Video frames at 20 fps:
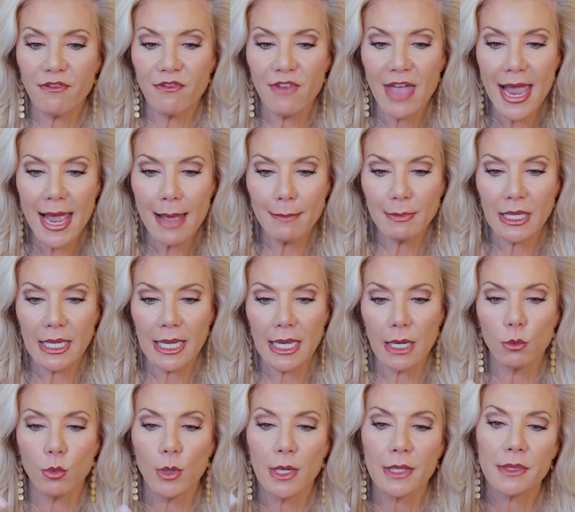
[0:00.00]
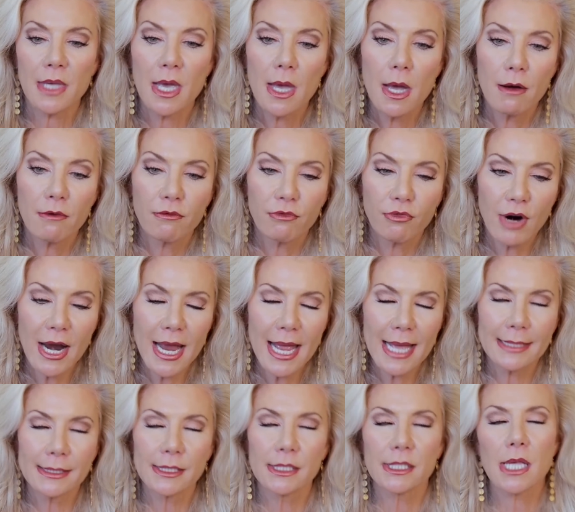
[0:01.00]
family, with
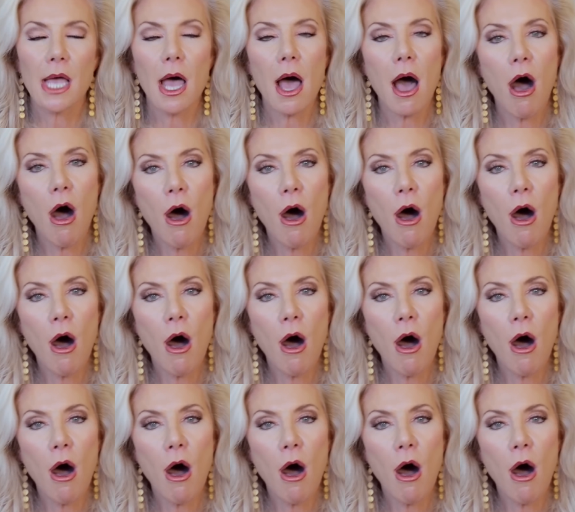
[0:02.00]
friends,